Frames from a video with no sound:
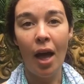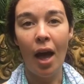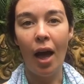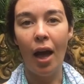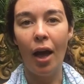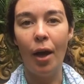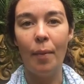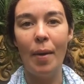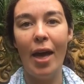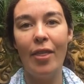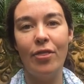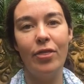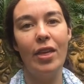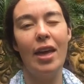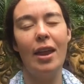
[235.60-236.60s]

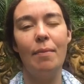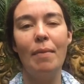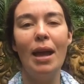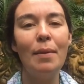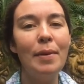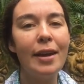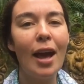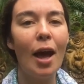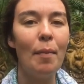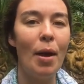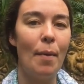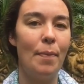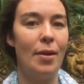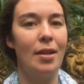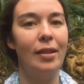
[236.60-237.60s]
and then maybe come
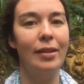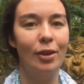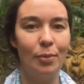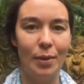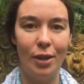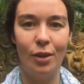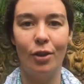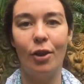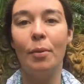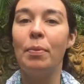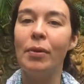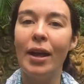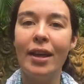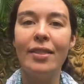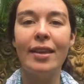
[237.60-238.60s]
up a little bit, you know,
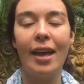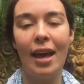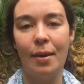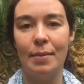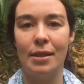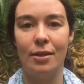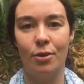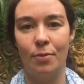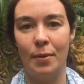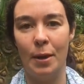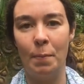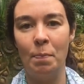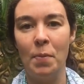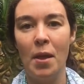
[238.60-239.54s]
play the game a little bit.